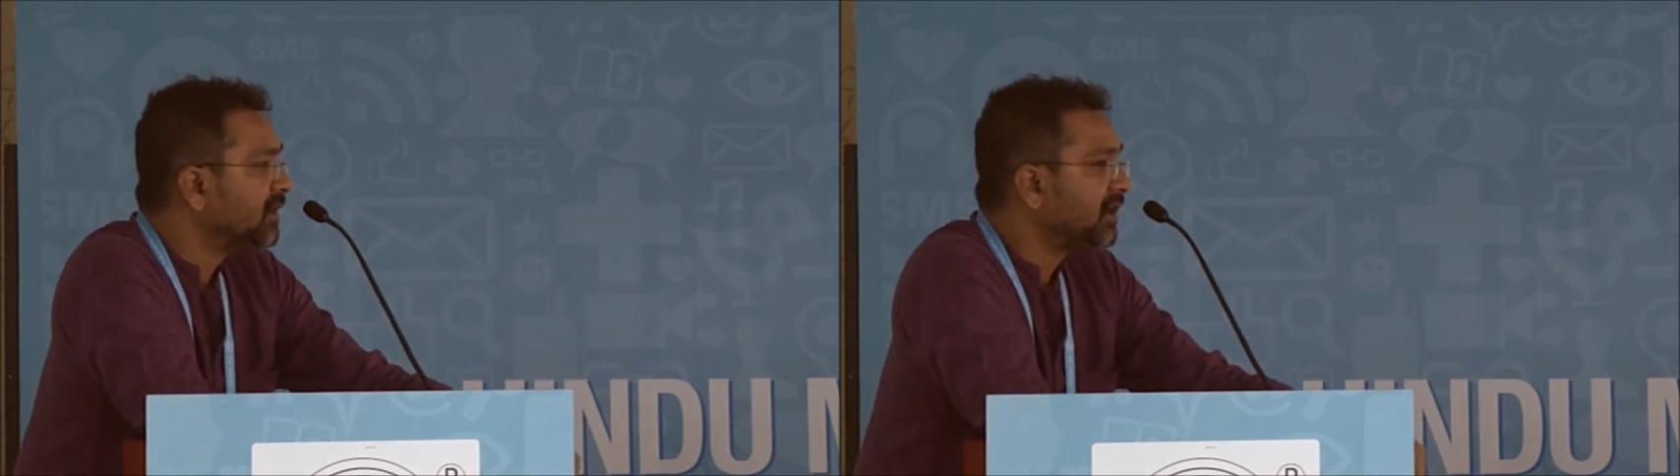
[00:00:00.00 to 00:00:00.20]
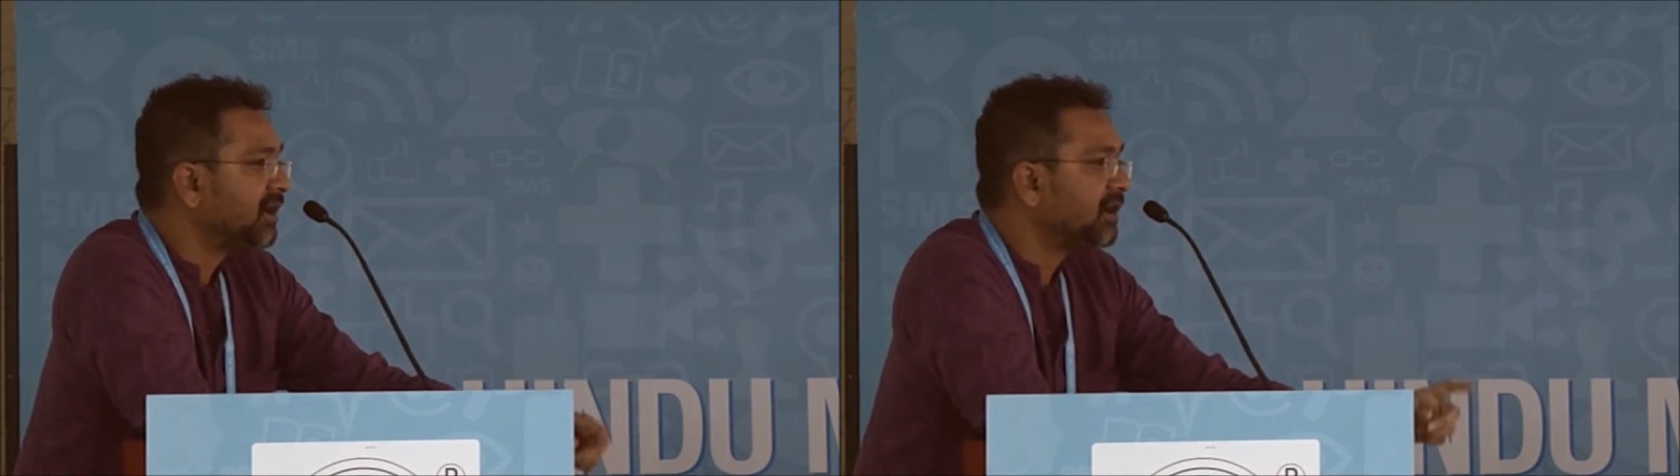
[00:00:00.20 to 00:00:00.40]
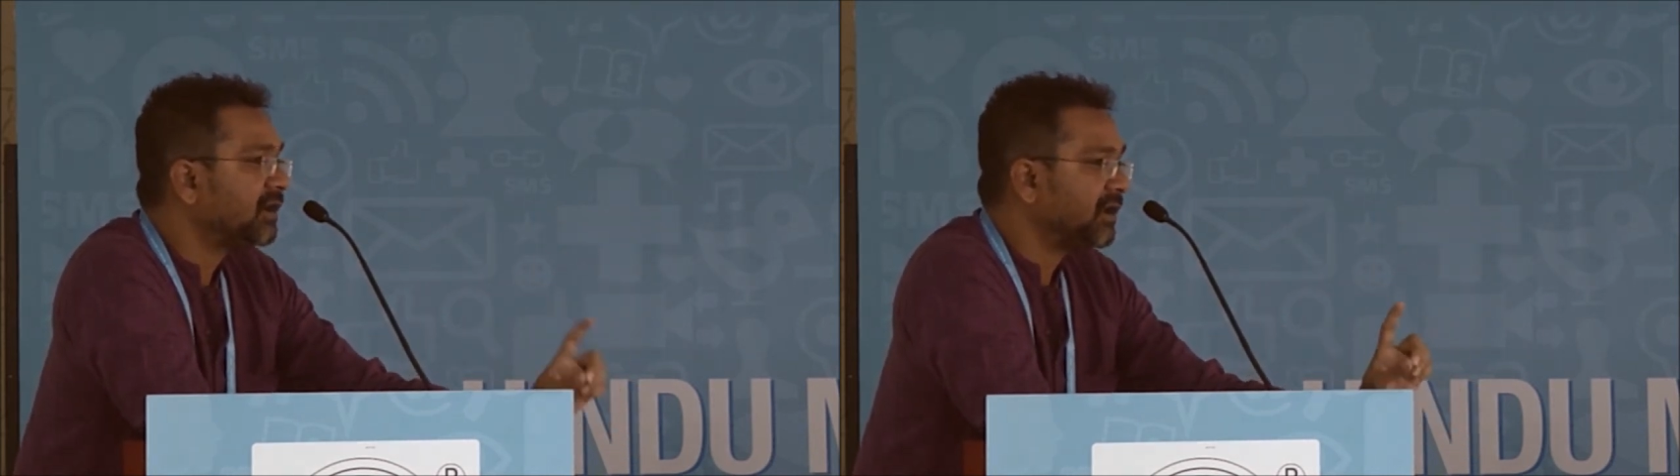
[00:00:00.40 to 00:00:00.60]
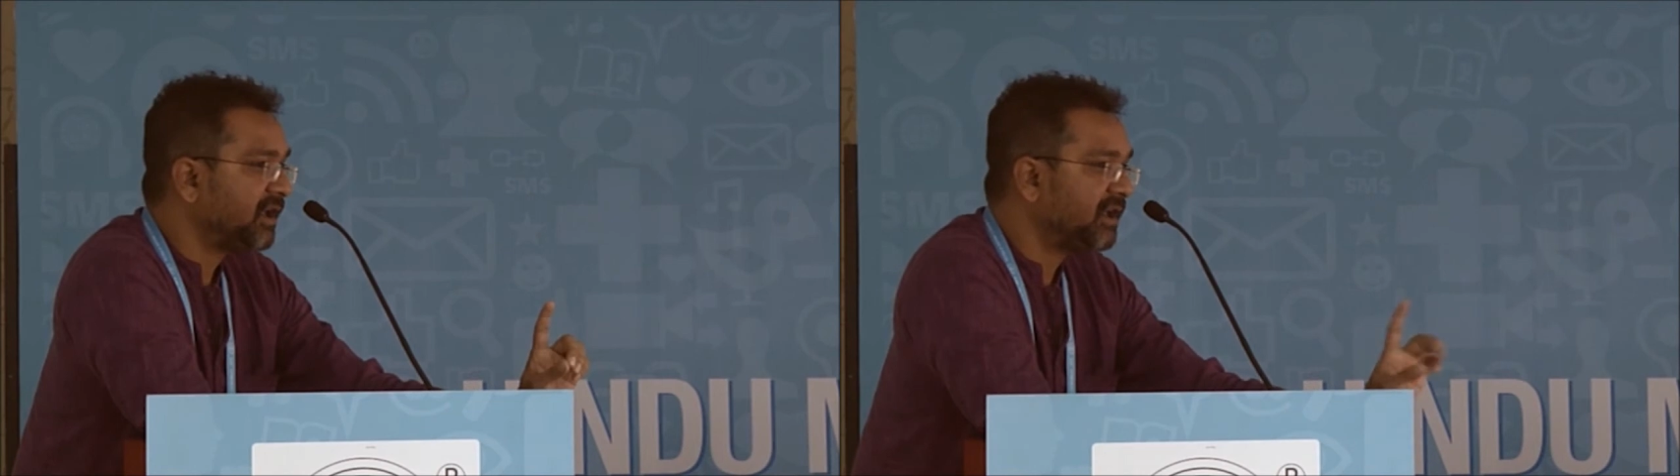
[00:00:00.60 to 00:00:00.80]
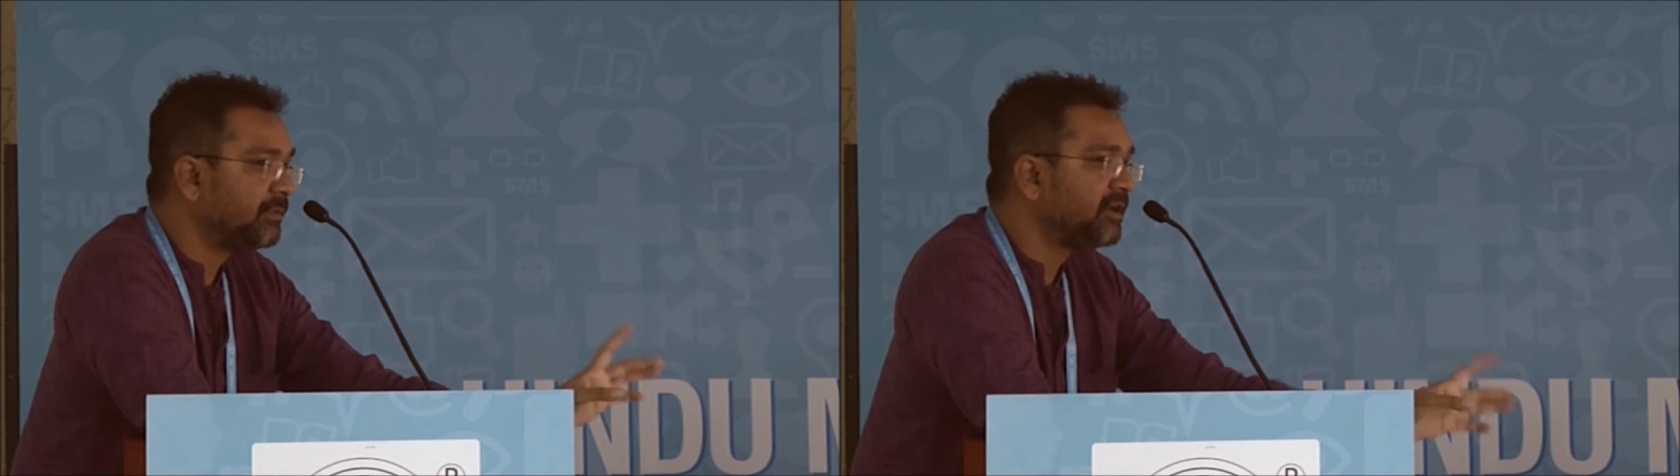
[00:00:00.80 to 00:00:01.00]
And
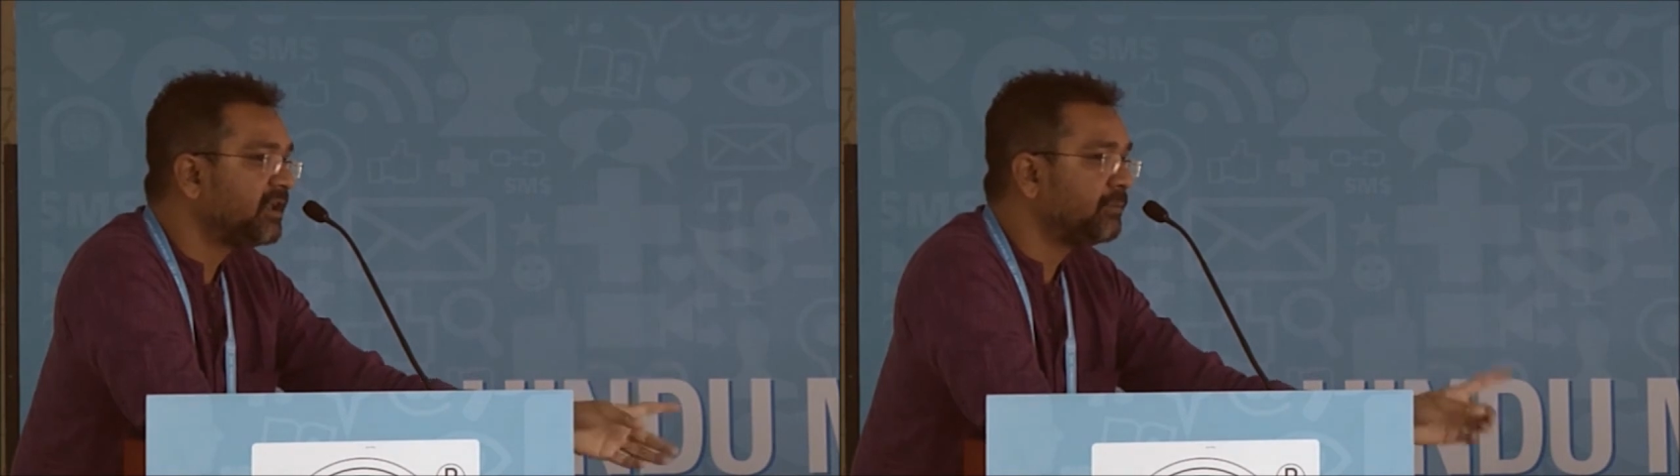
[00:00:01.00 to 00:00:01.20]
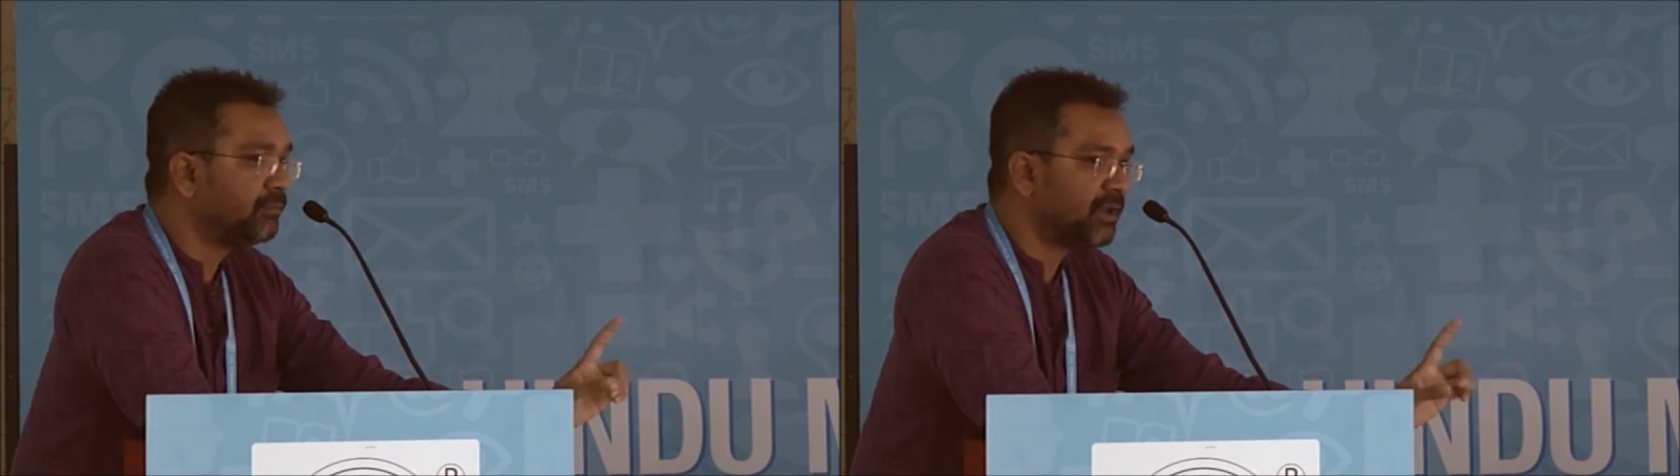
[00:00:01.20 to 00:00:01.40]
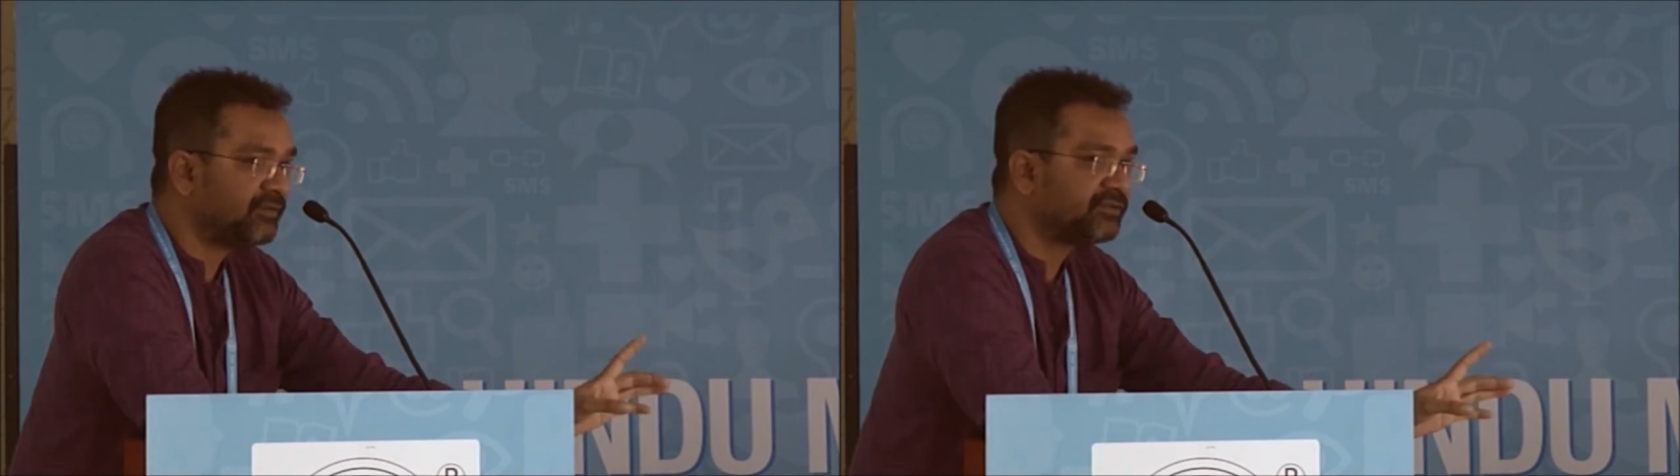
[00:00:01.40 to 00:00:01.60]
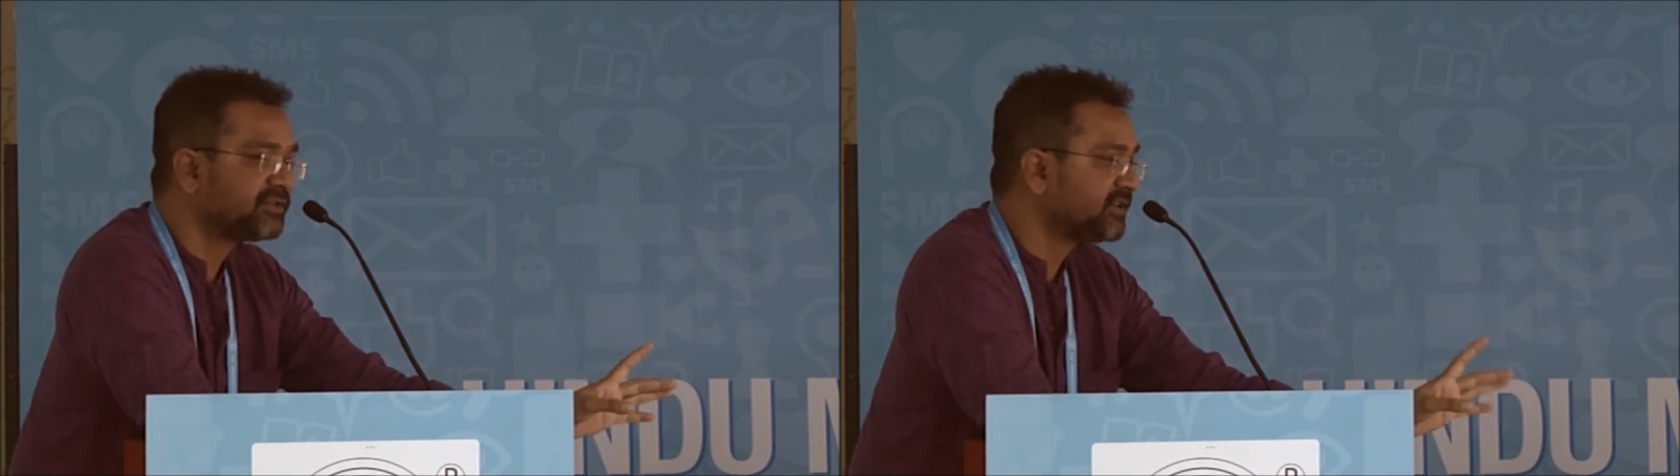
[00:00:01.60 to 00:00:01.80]
anybody bluffs